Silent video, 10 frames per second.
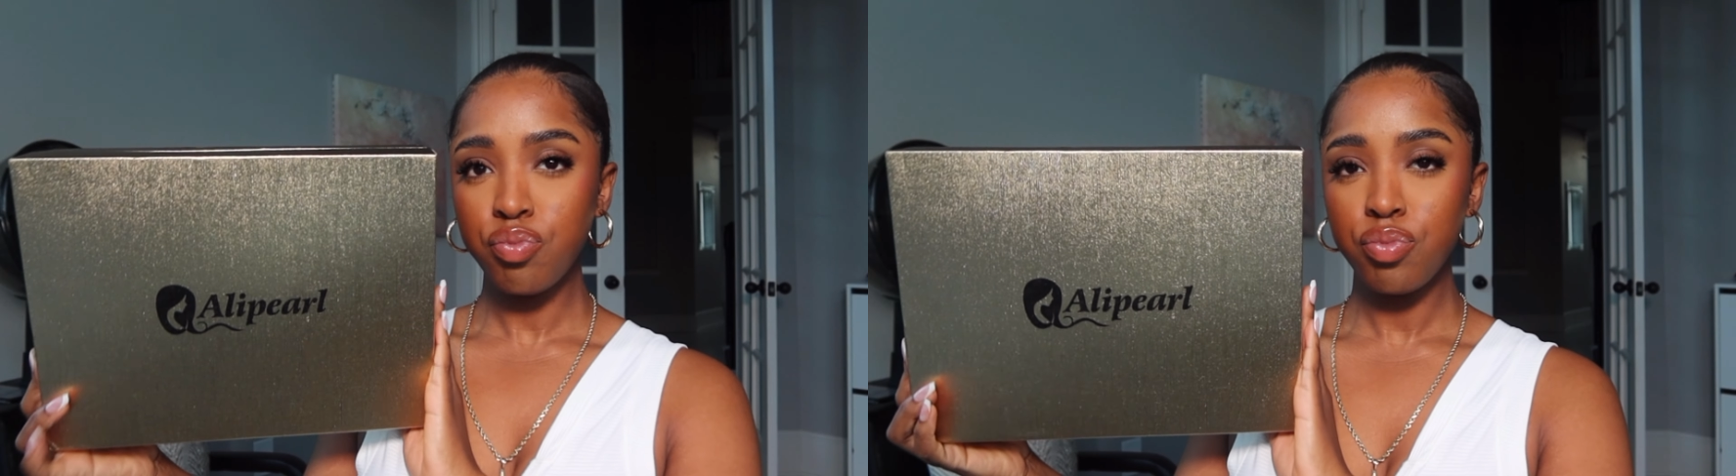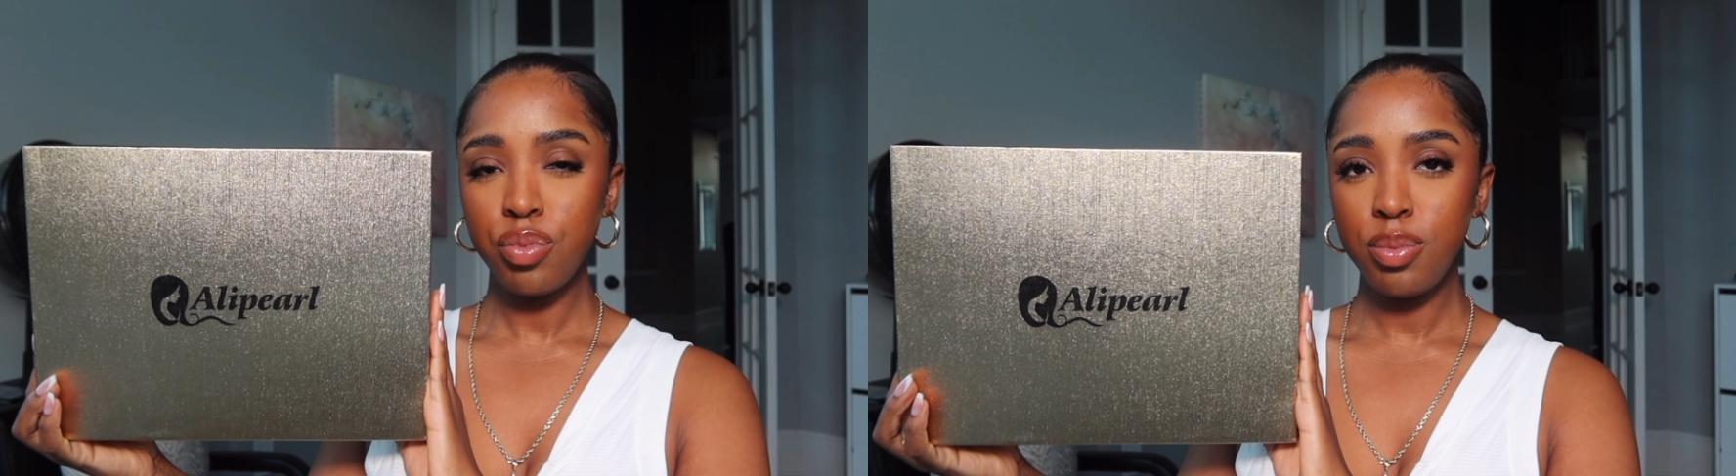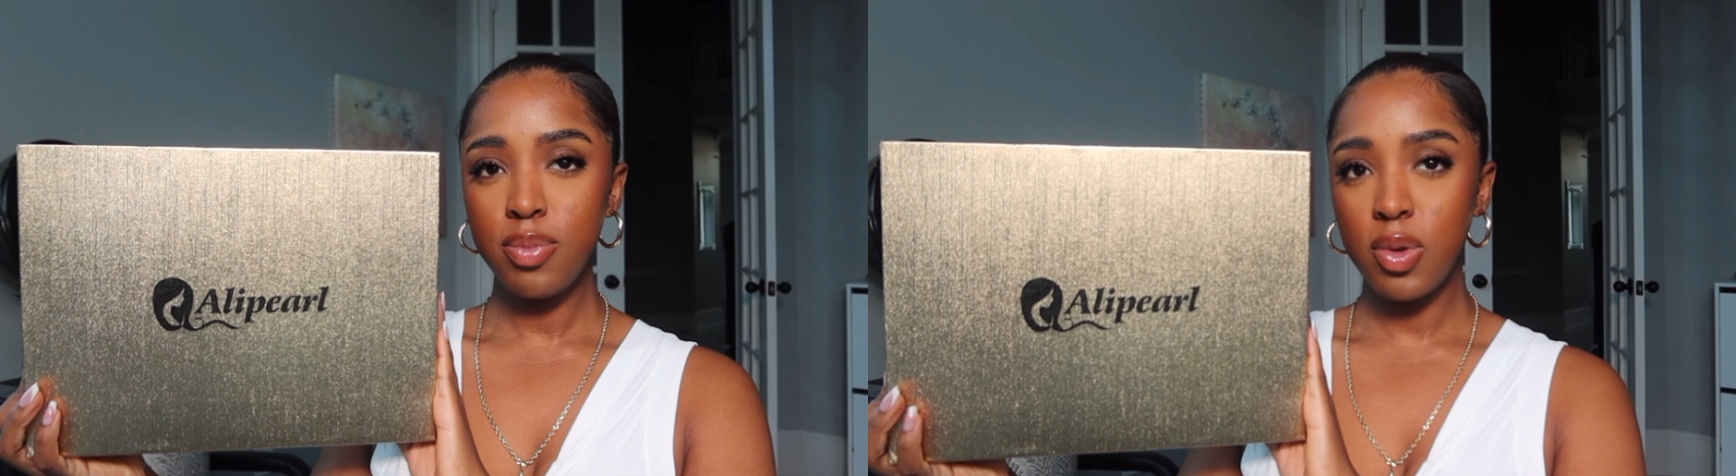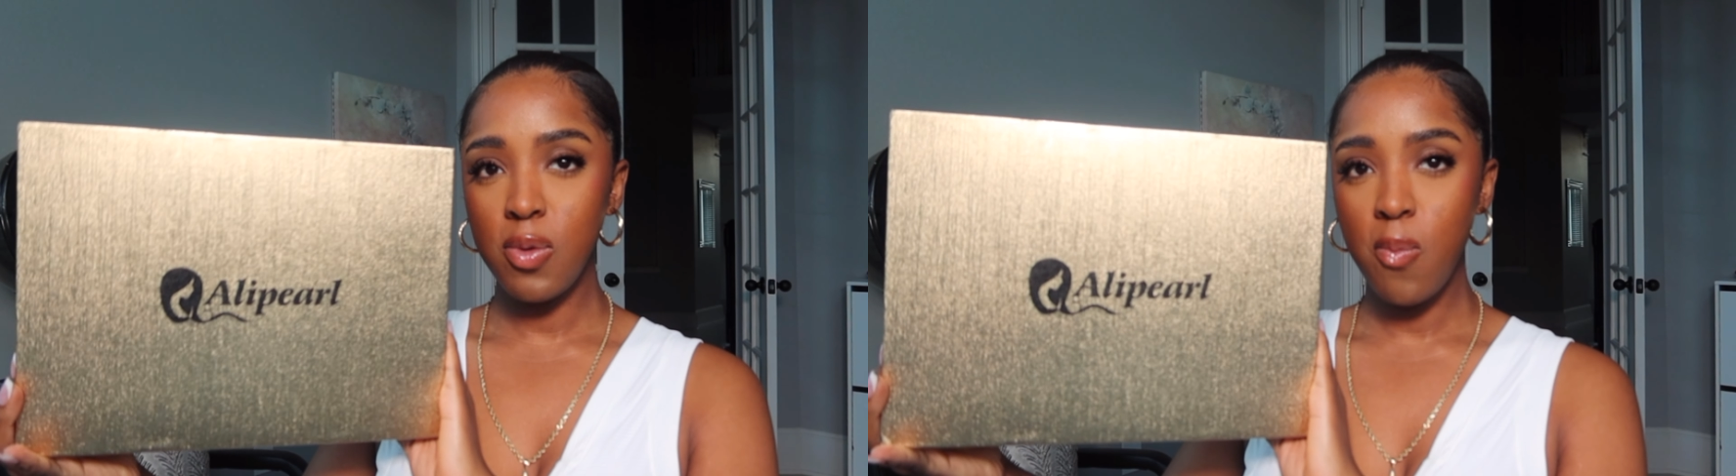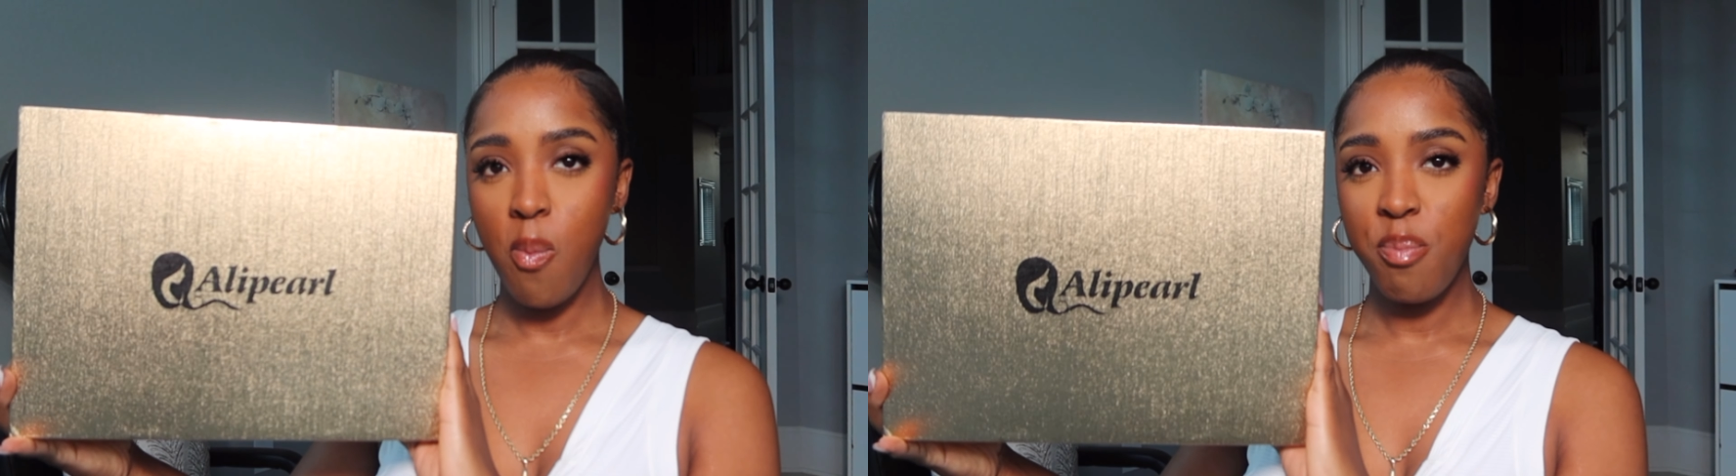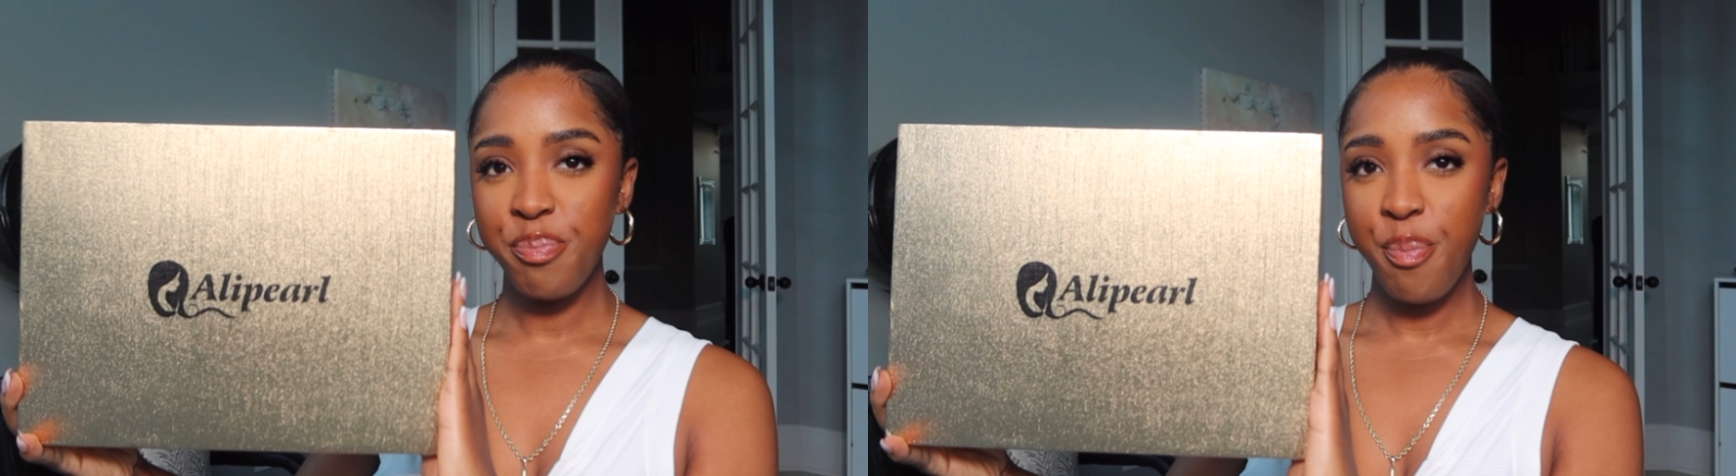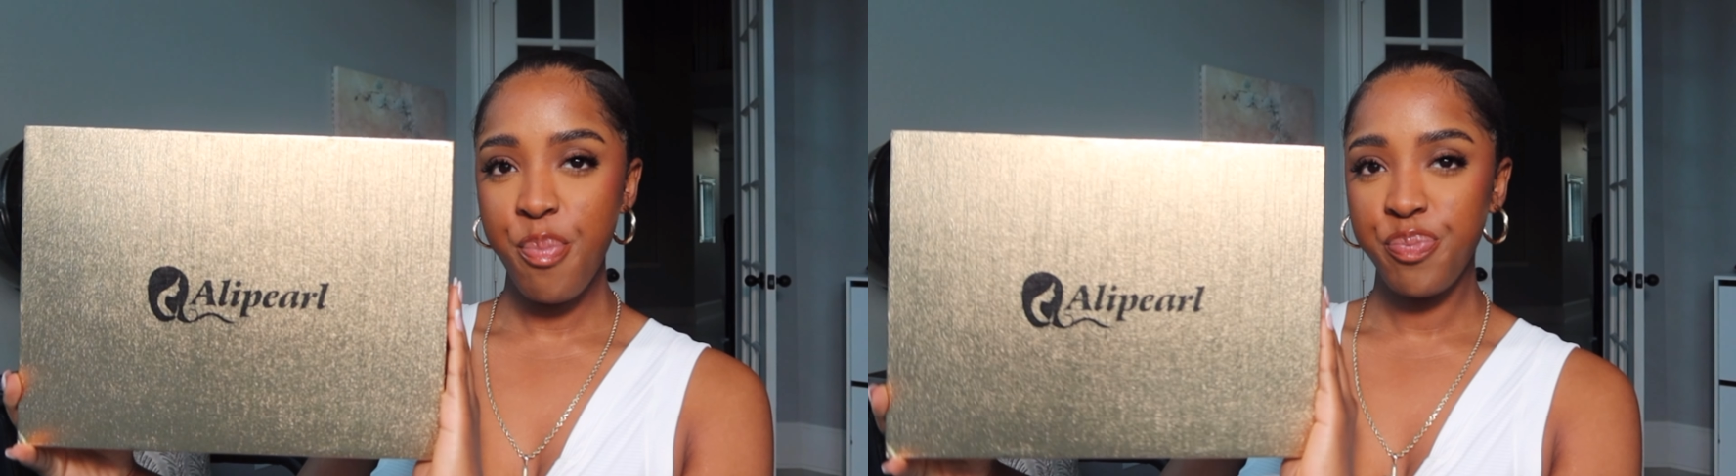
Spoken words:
guys, welcome to my channel.